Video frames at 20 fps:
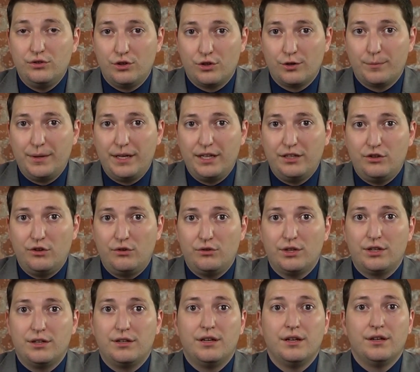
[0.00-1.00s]
European
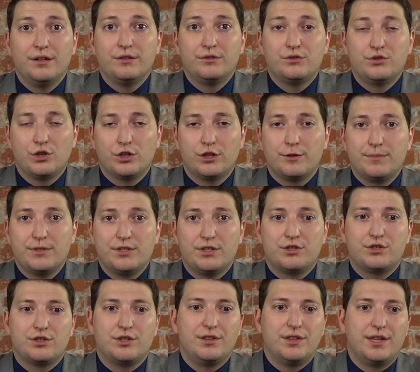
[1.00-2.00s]
Union took the
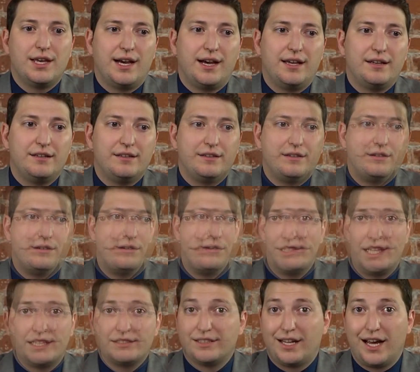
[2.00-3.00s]
position that
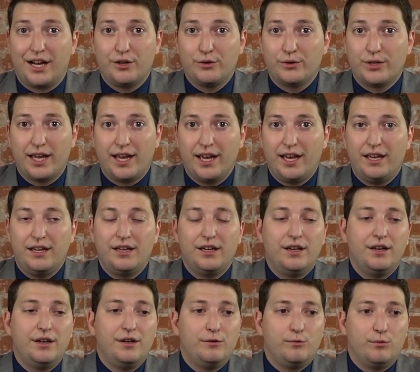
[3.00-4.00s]
that's not okay.
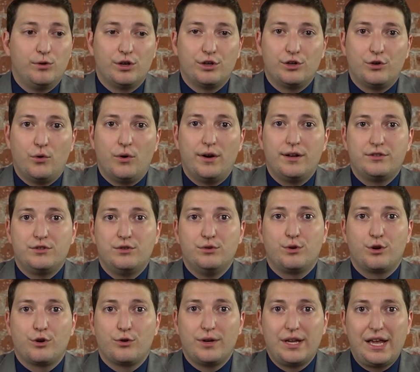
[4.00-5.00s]
We're going to
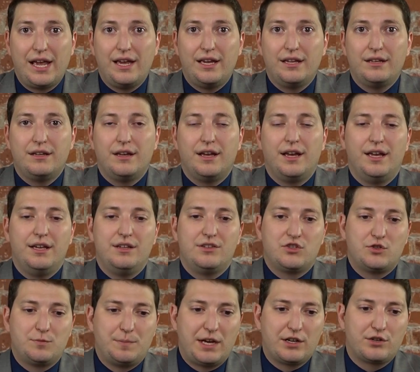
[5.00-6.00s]
create a
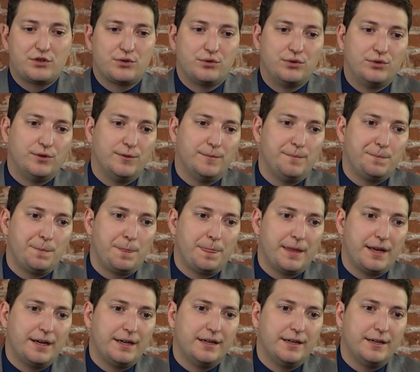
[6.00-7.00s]
special
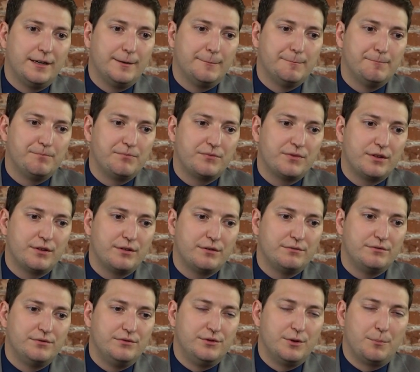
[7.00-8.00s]

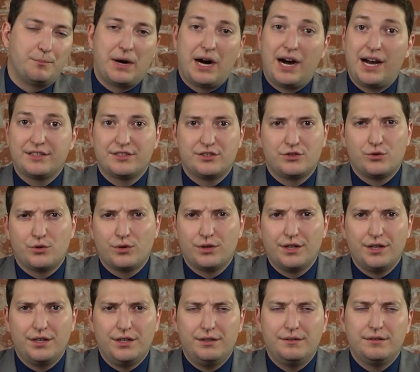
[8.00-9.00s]

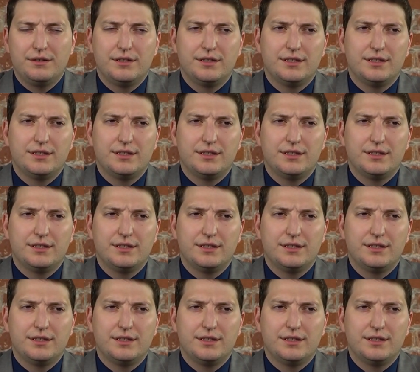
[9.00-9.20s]
depository